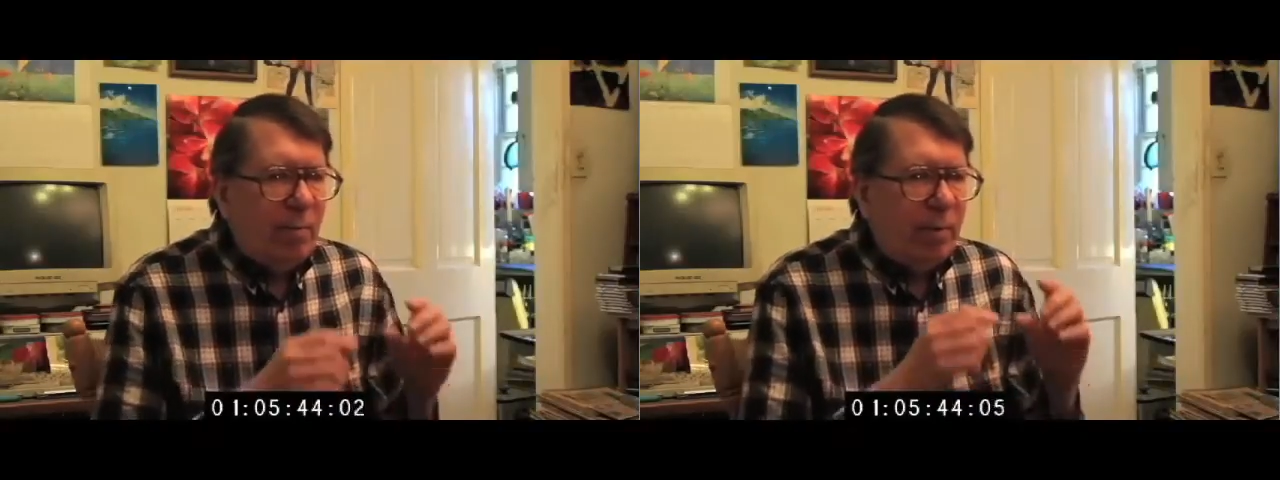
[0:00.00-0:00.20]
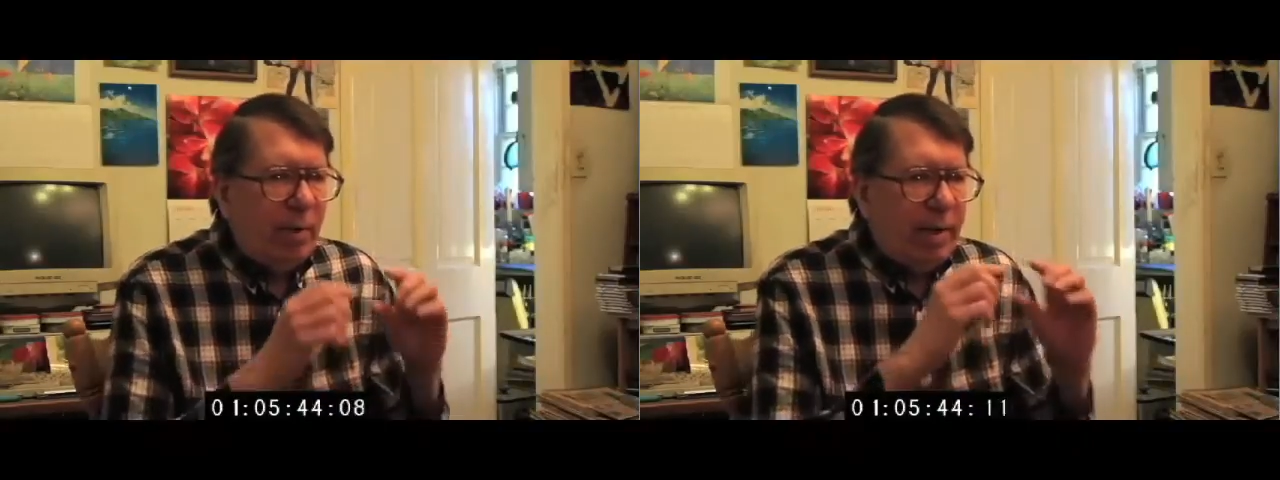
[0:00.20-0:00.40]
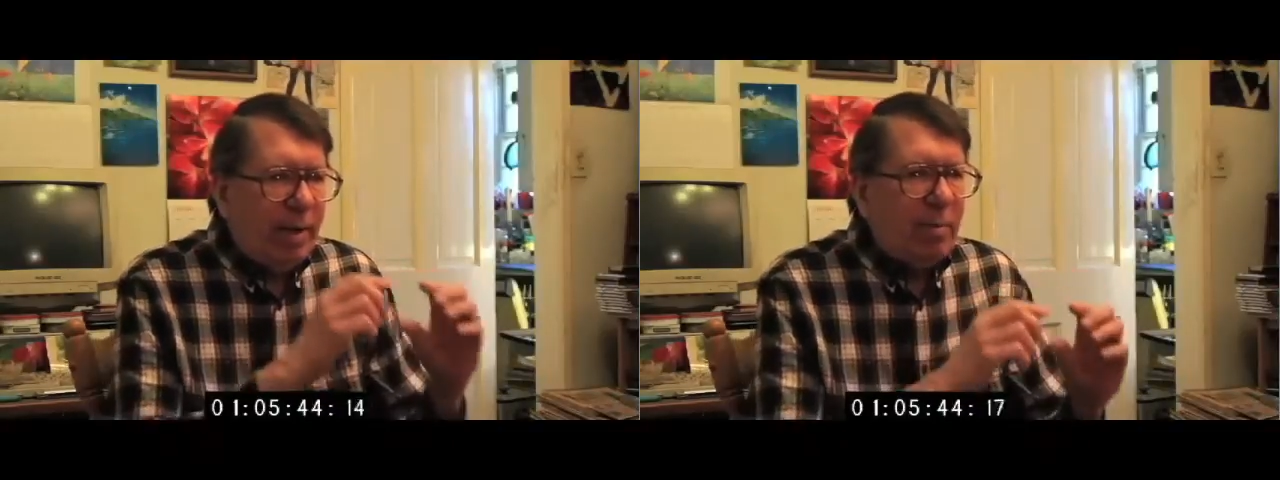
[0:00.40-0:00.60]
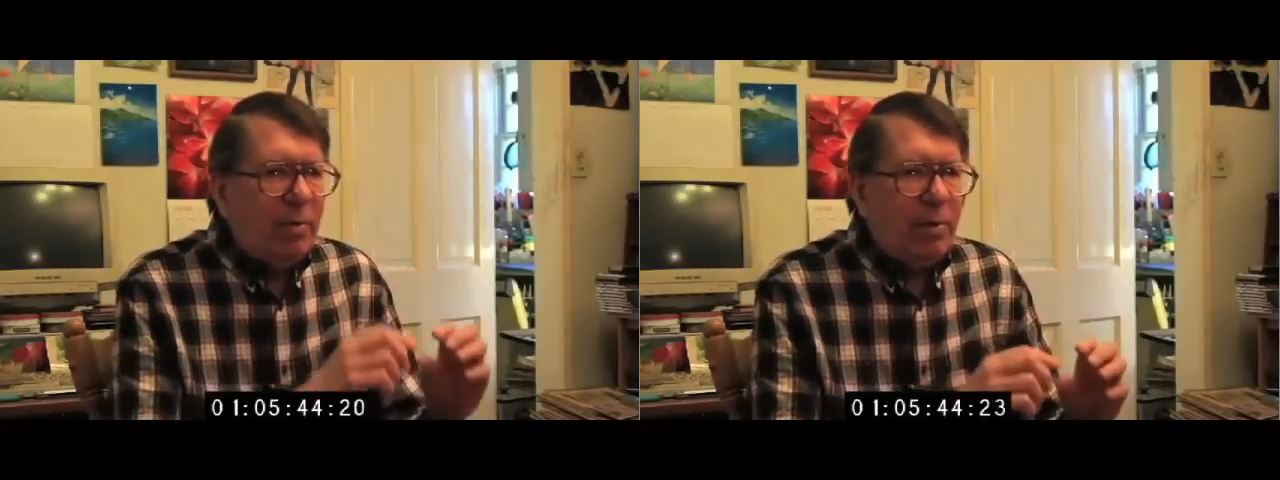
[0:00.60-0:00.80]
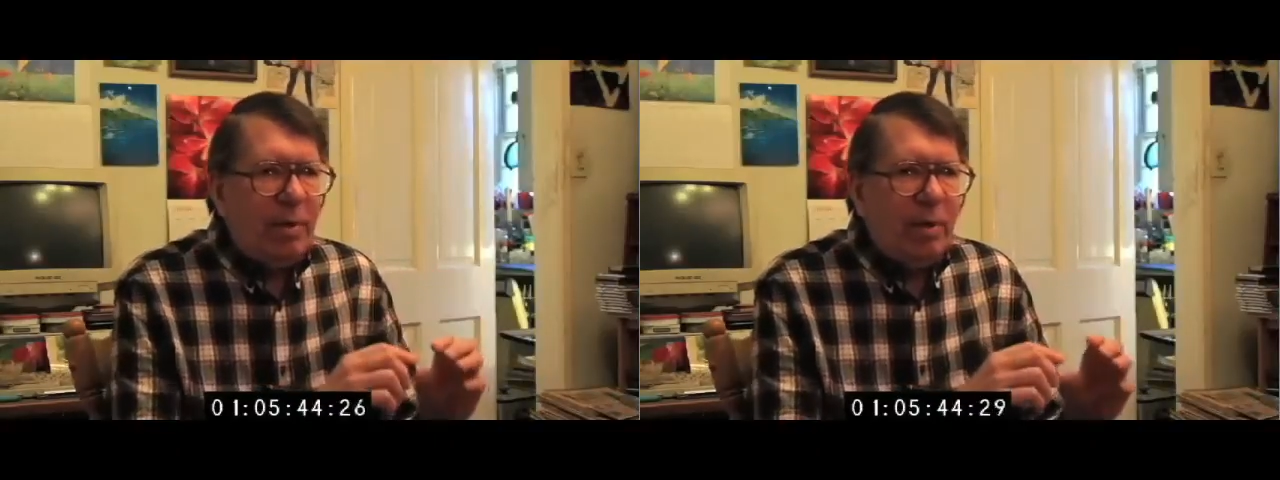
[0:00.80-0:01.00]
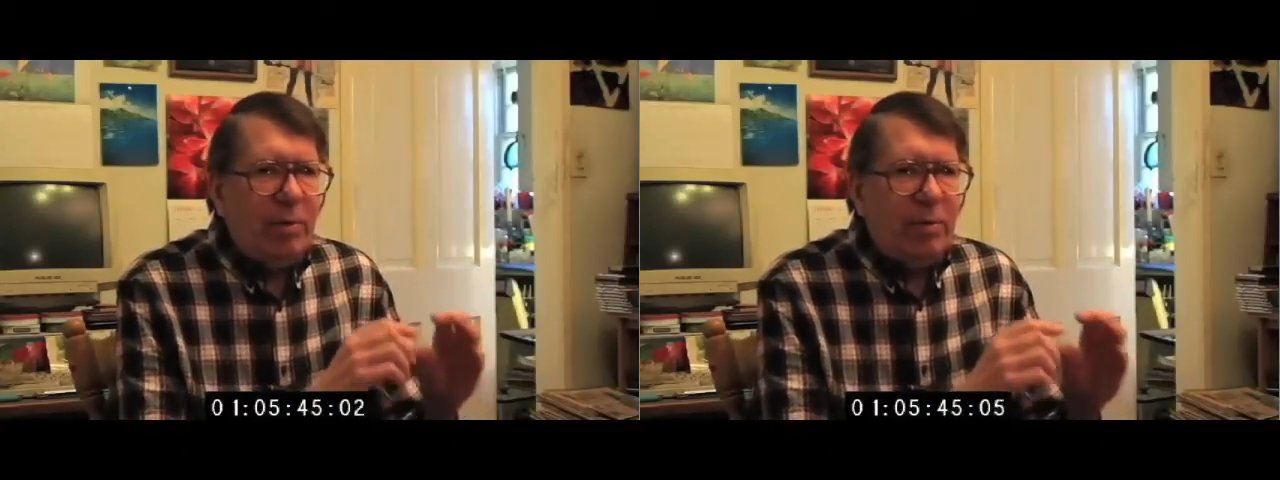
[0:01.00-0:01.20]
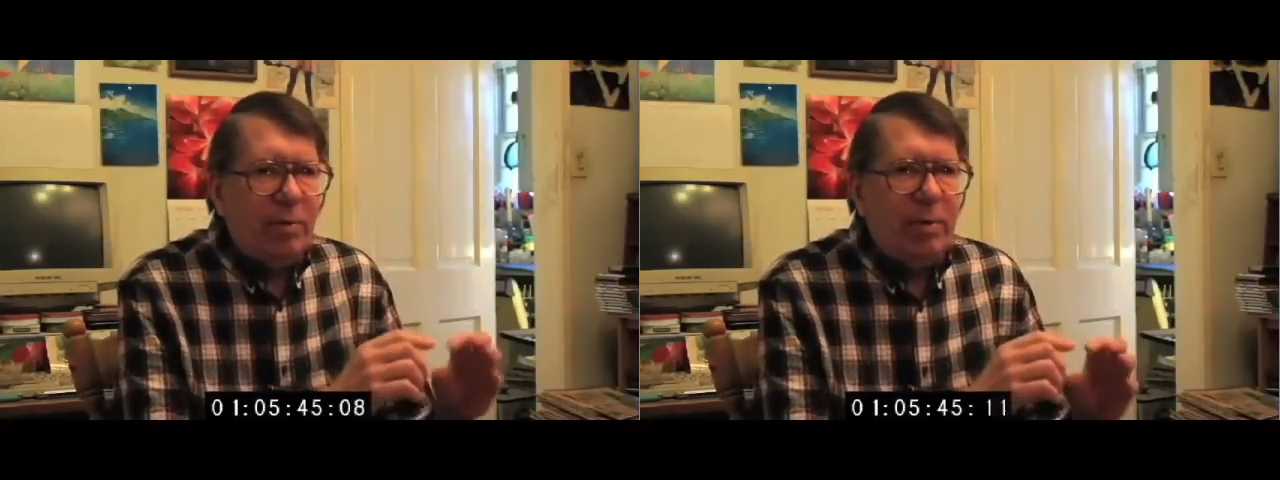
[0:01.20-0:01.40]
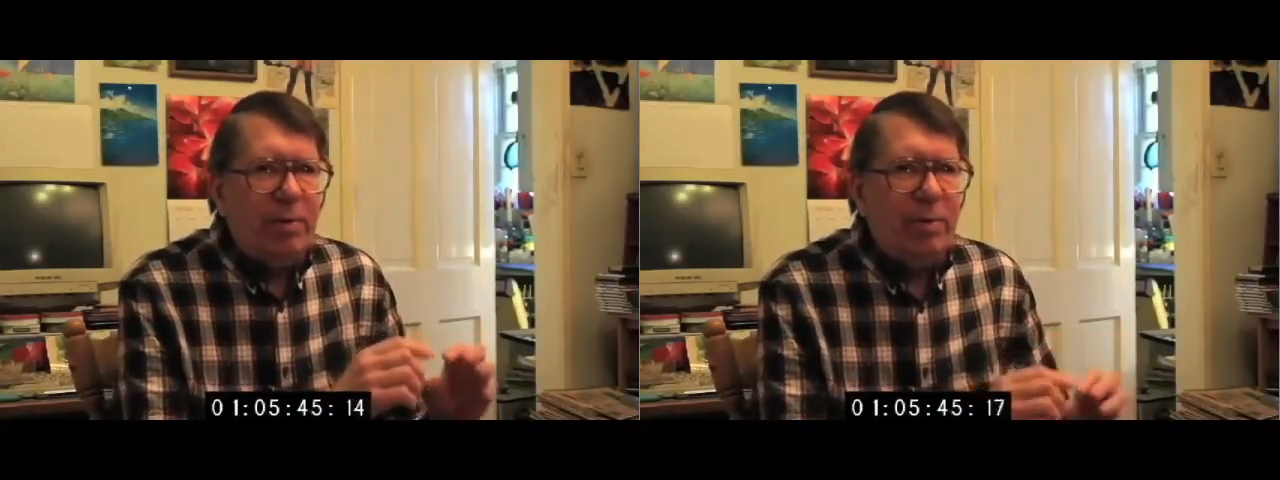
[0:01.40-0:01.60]
put labels on all the
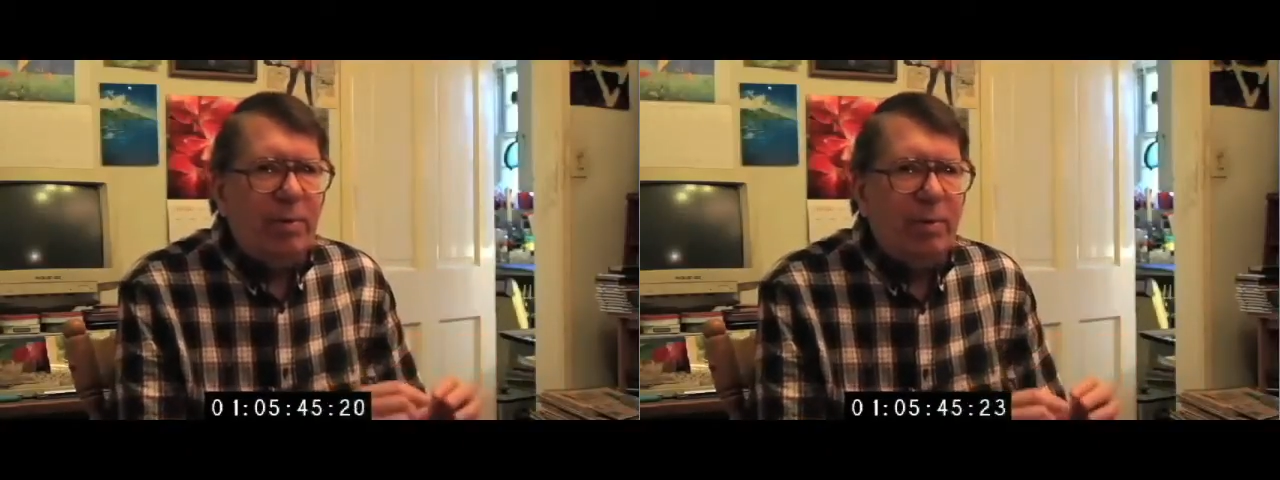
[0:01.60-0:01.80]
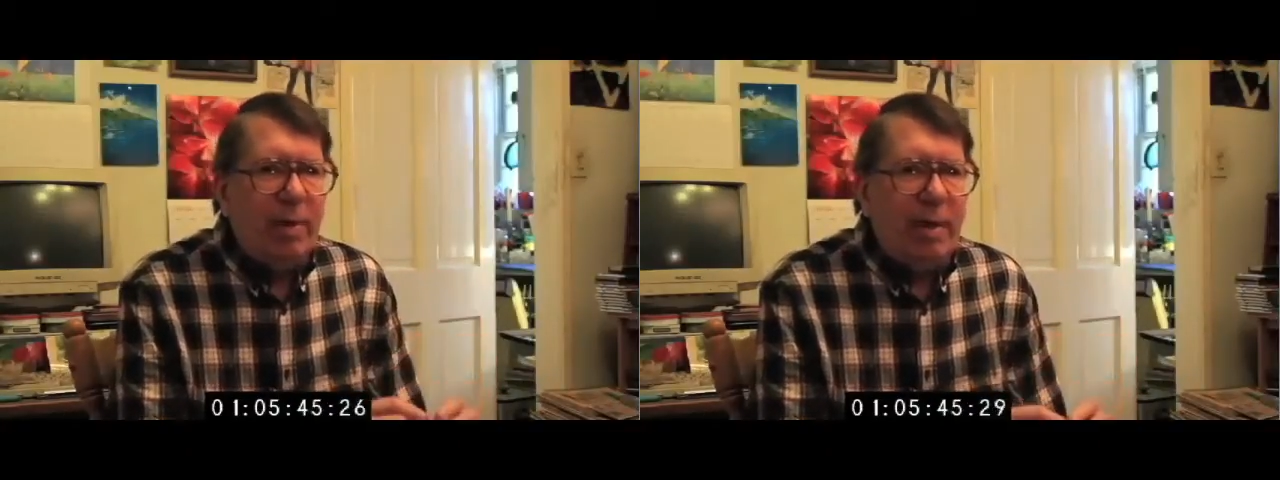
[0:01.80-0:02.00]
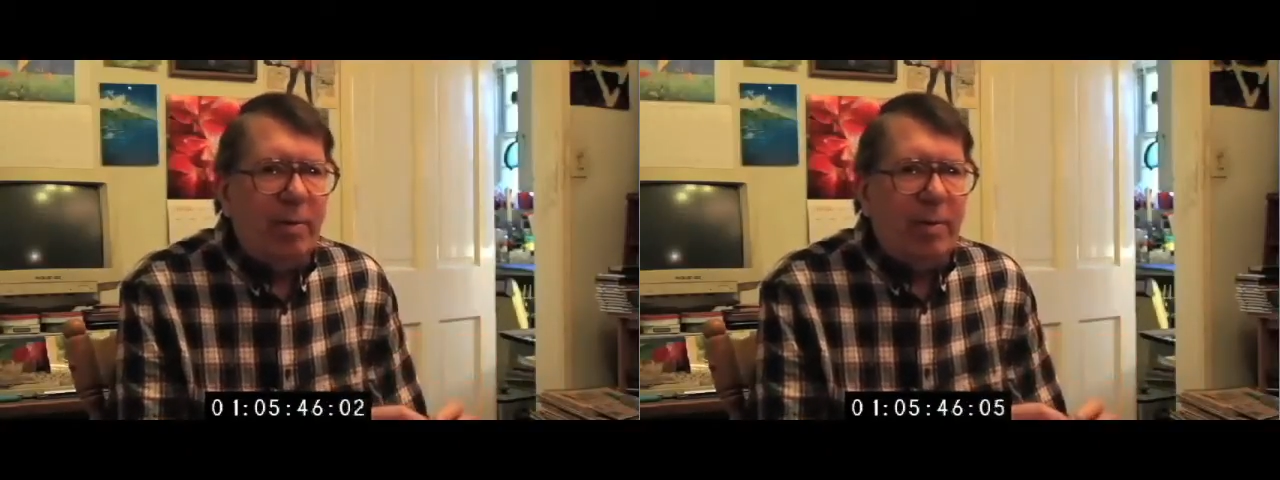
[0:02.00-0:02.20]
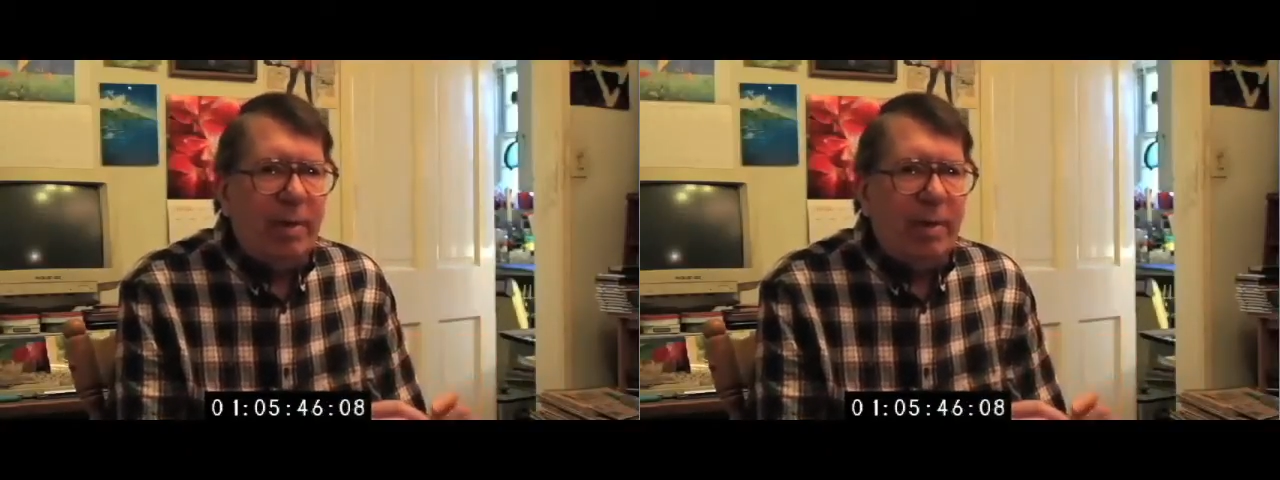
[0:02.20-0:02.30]
drawers in your lab,